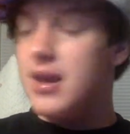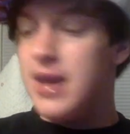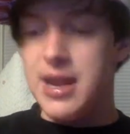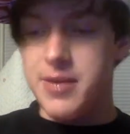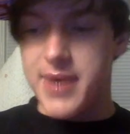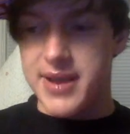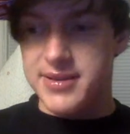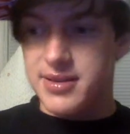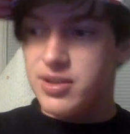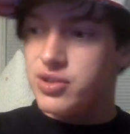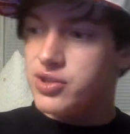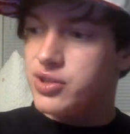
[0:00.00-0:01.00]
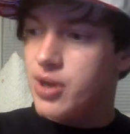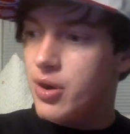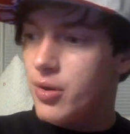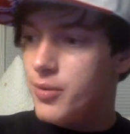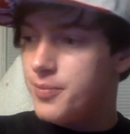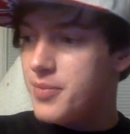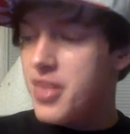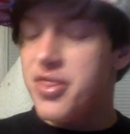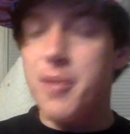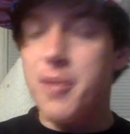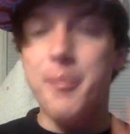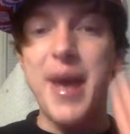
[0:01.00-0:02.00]
Anyways, so
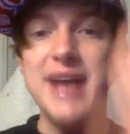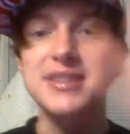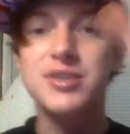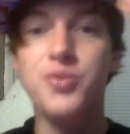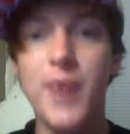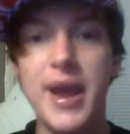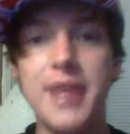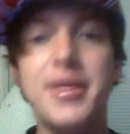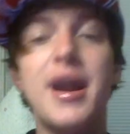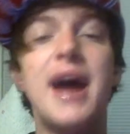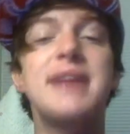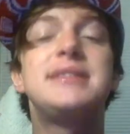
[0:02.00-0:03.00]
the best way that I